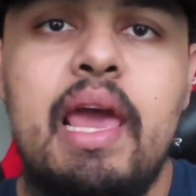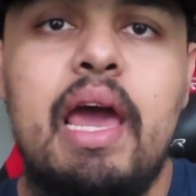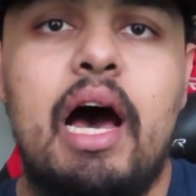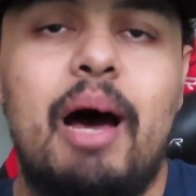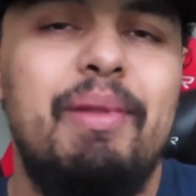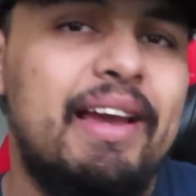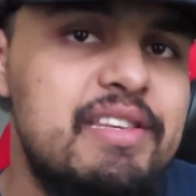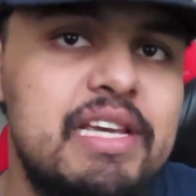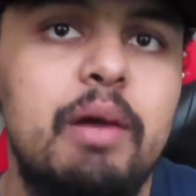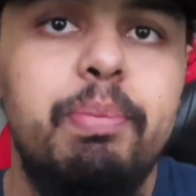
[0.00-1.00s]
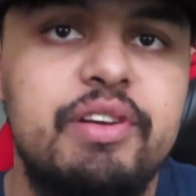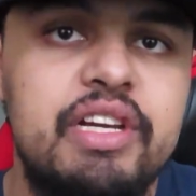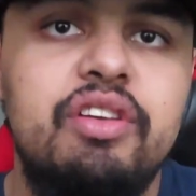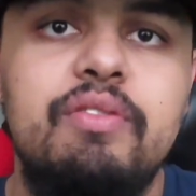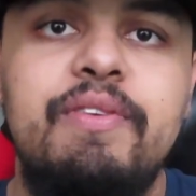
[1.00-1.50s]
like I said, a
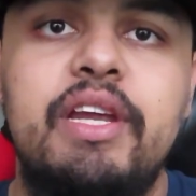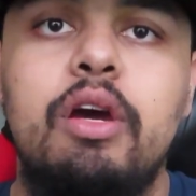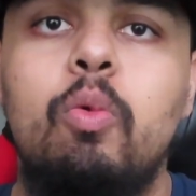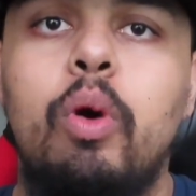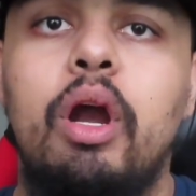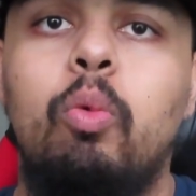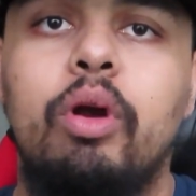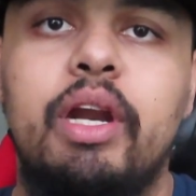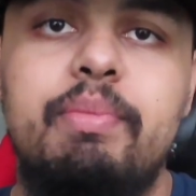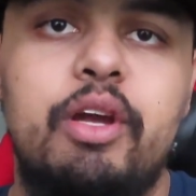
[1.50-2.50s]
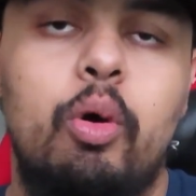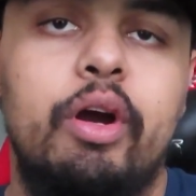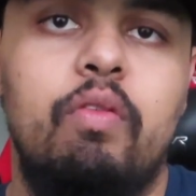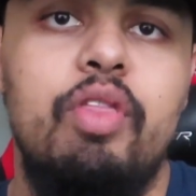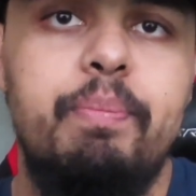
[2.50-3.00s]
prediction video where we're going to be going
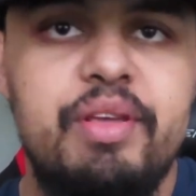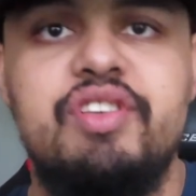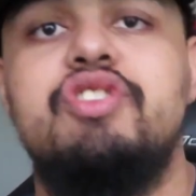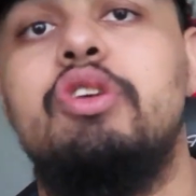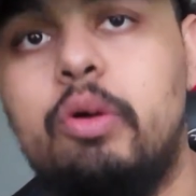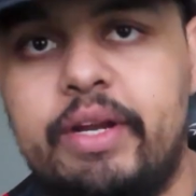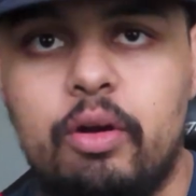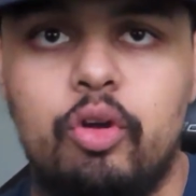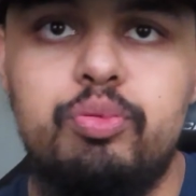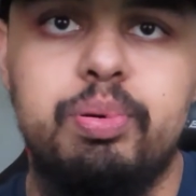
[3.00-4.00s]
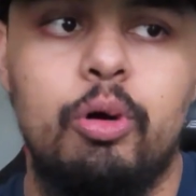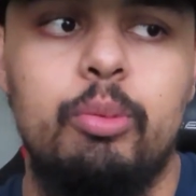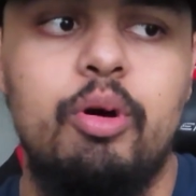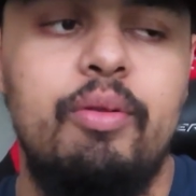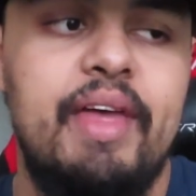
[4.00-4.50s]
over the Positional Heroes
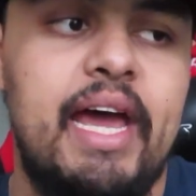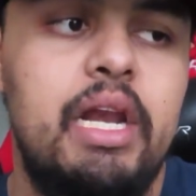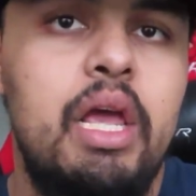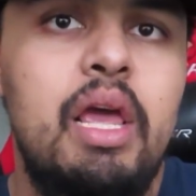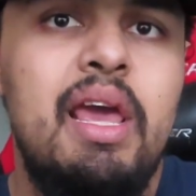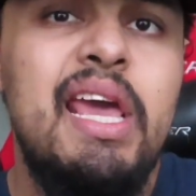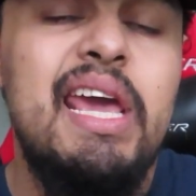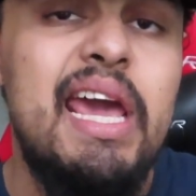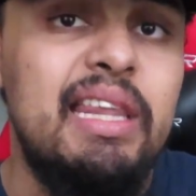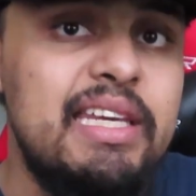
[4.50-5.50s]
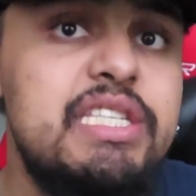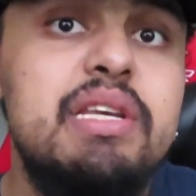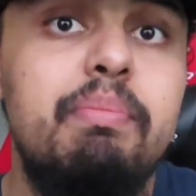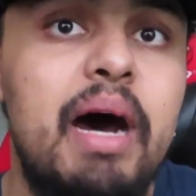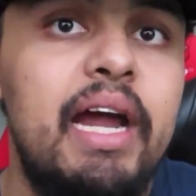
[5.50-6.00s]
promo that, at least
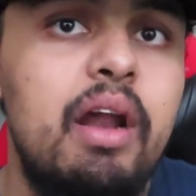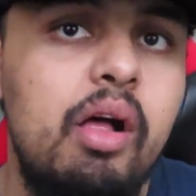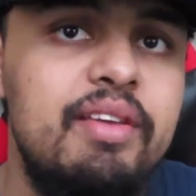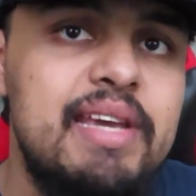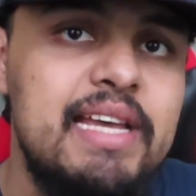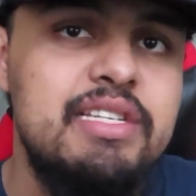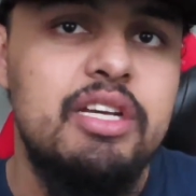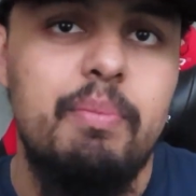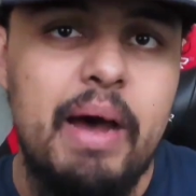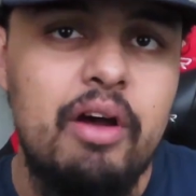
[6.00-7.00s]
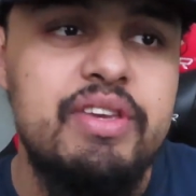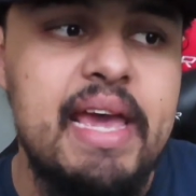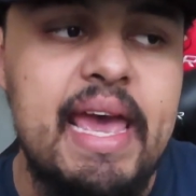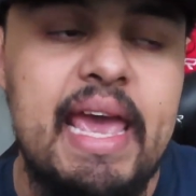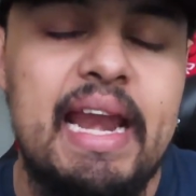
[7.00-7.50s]
to my knowledge, hasn't come out
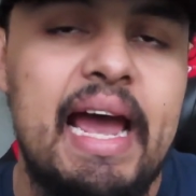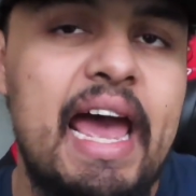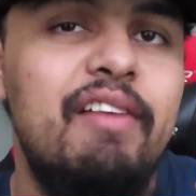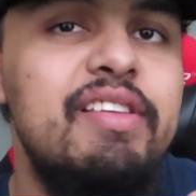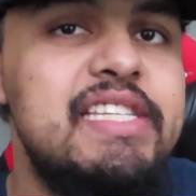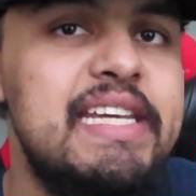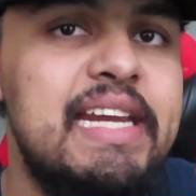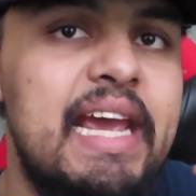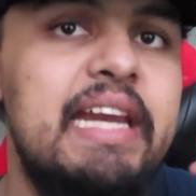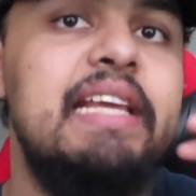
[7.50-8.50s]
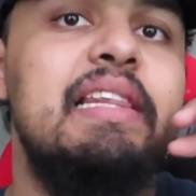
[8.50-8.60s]
yet, and I haven't seen any